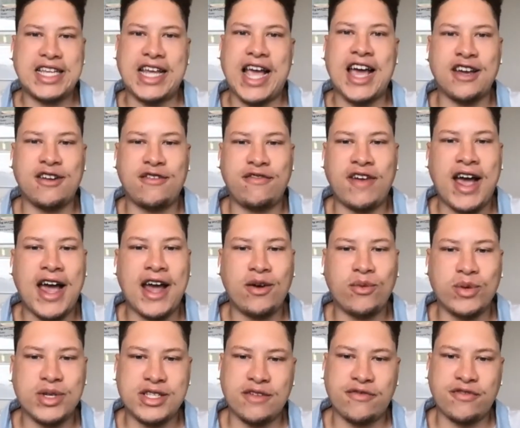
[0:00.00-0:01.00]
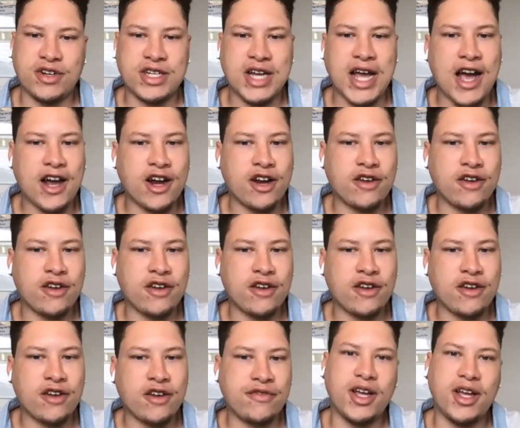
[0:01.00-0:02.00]
and the last thing I could find was a
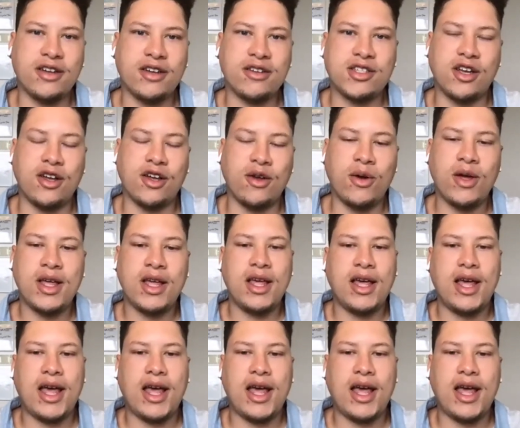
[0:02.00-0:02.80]
photography studio.